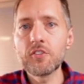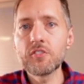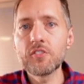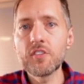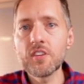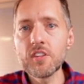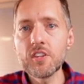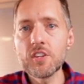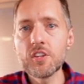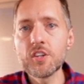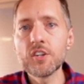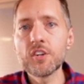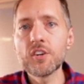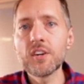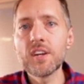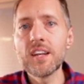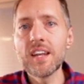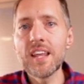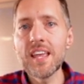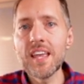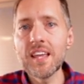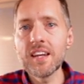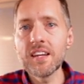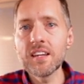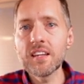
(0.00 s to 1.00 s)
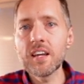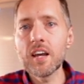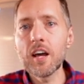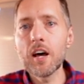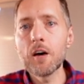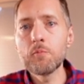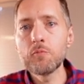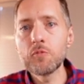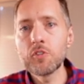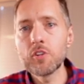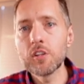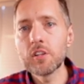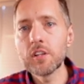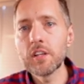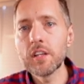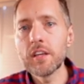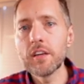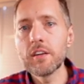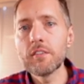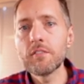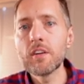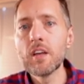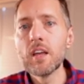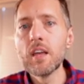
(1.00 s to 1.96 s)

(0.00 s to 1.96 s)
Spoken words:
a year in income to live.